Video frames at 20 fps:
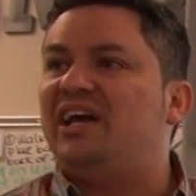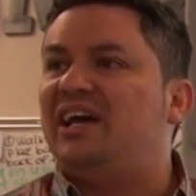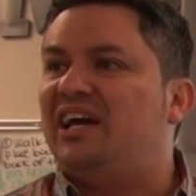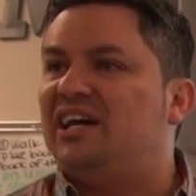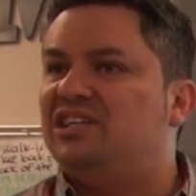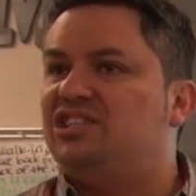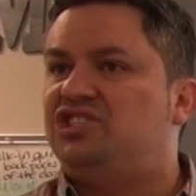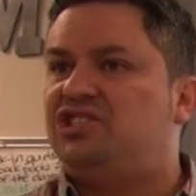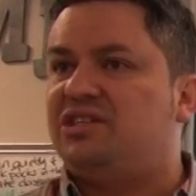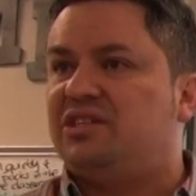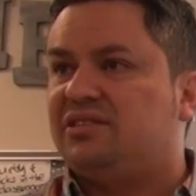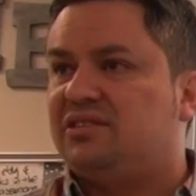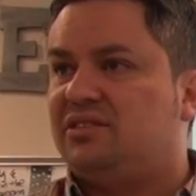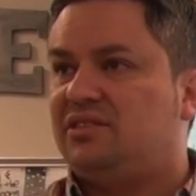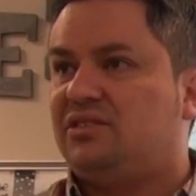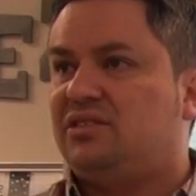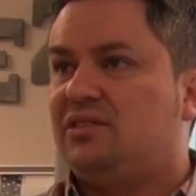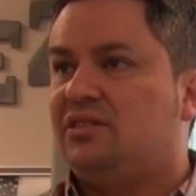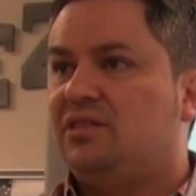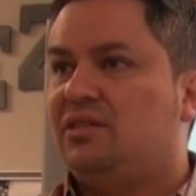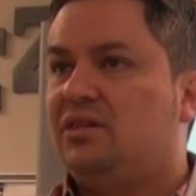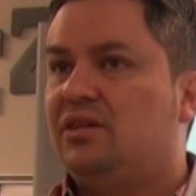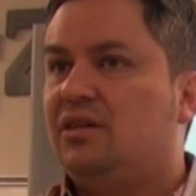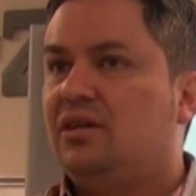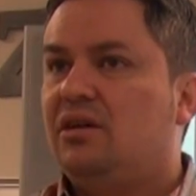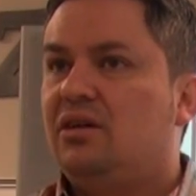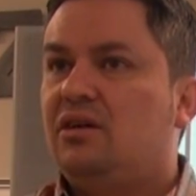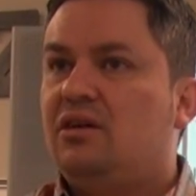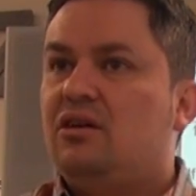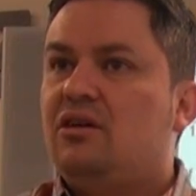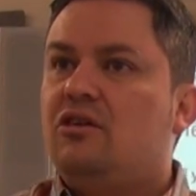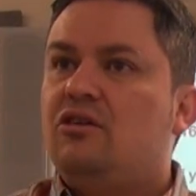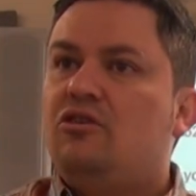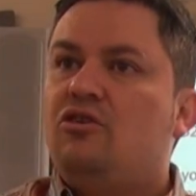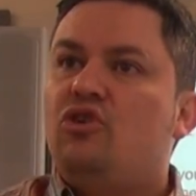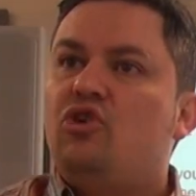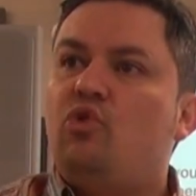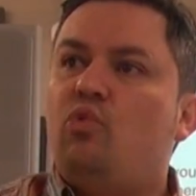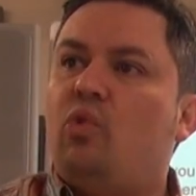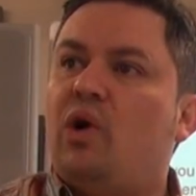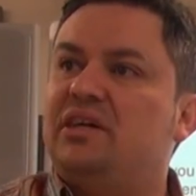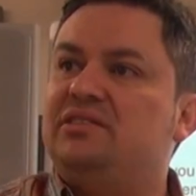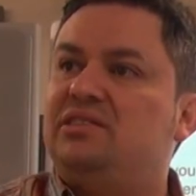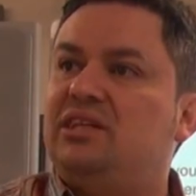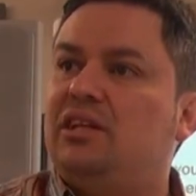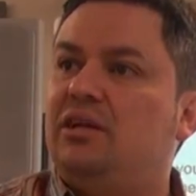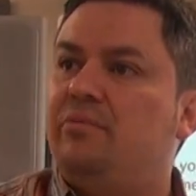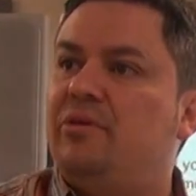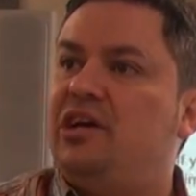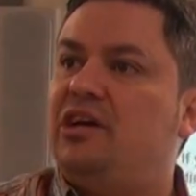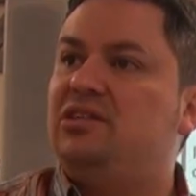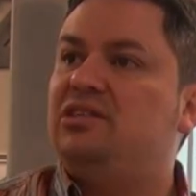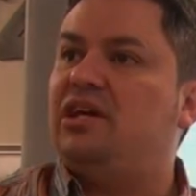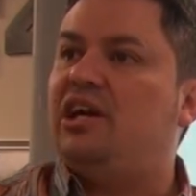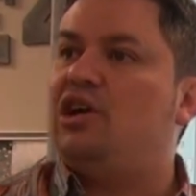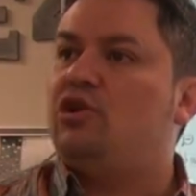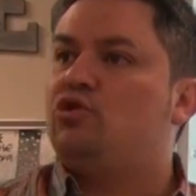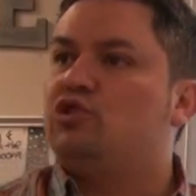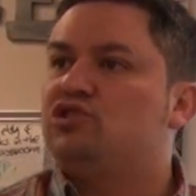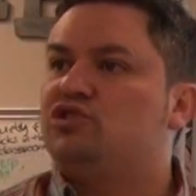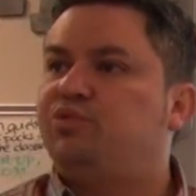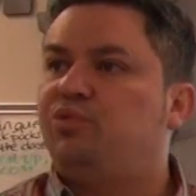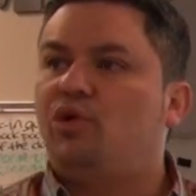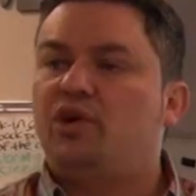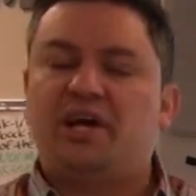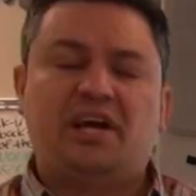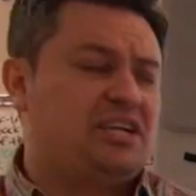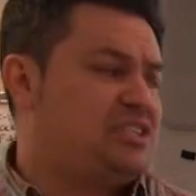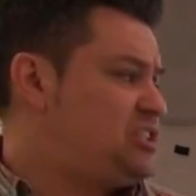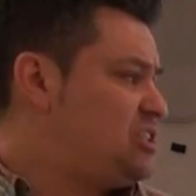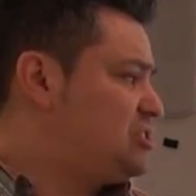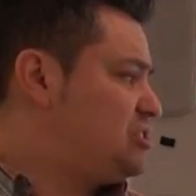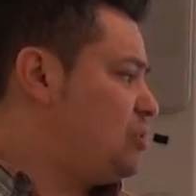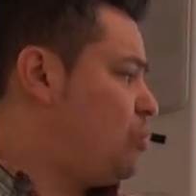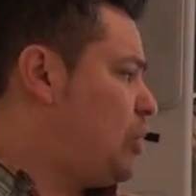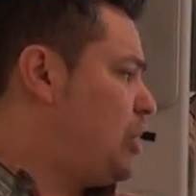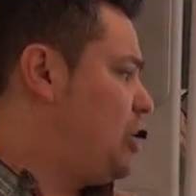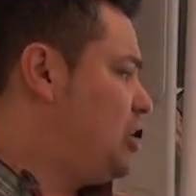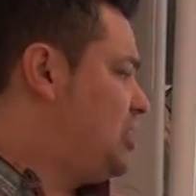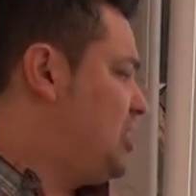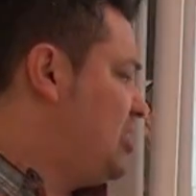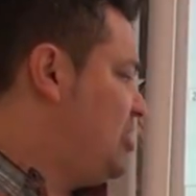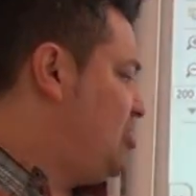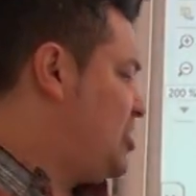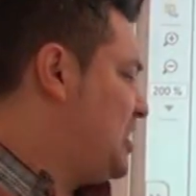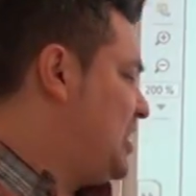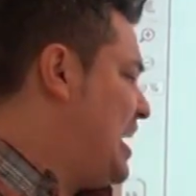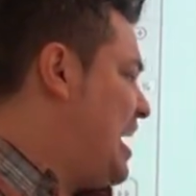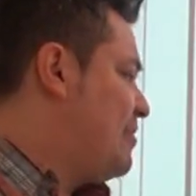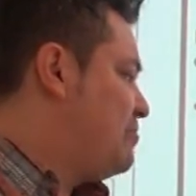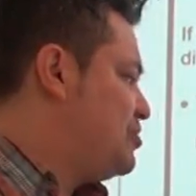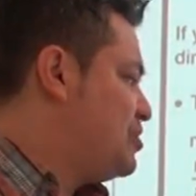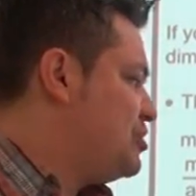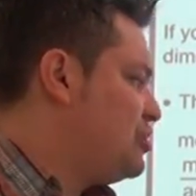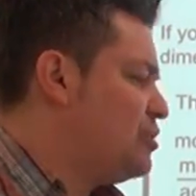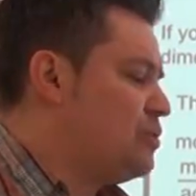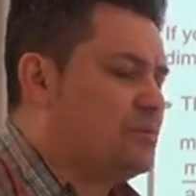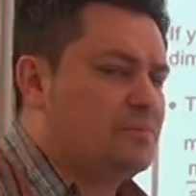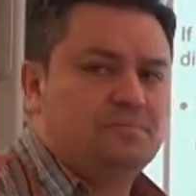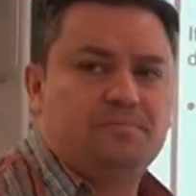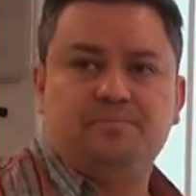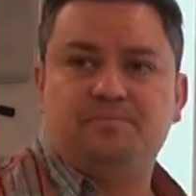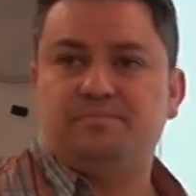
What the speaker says: inches. 1 centimeter equals 40 inches. So what do you think you're gonna have to do?